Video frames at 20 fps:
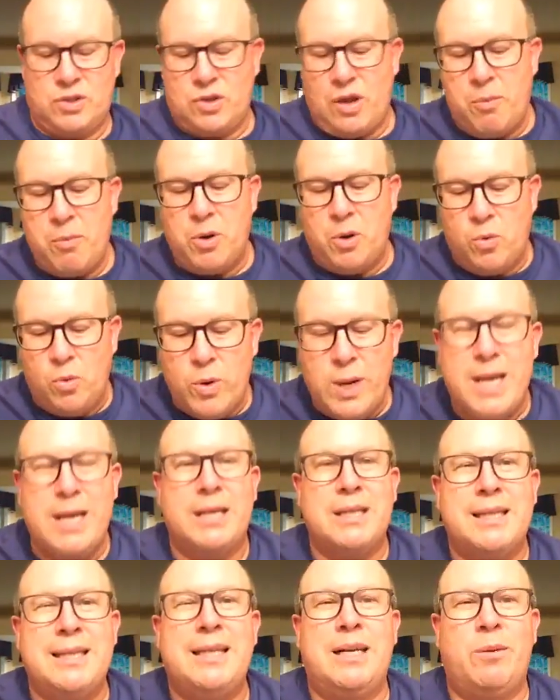So I'm going to read a
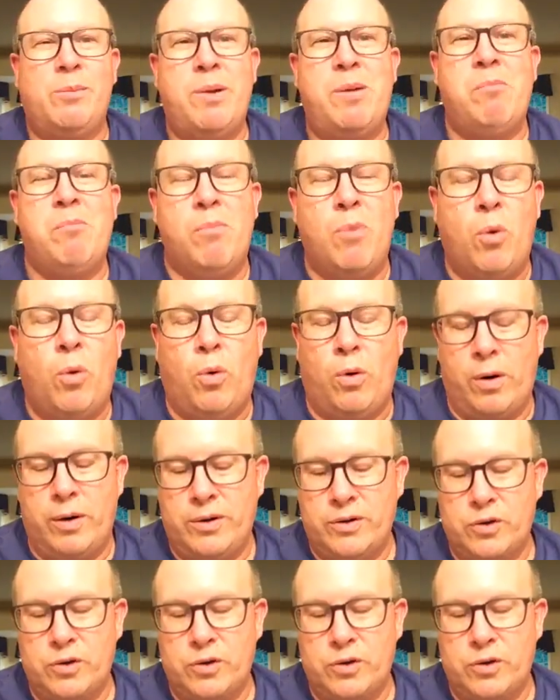little bit more.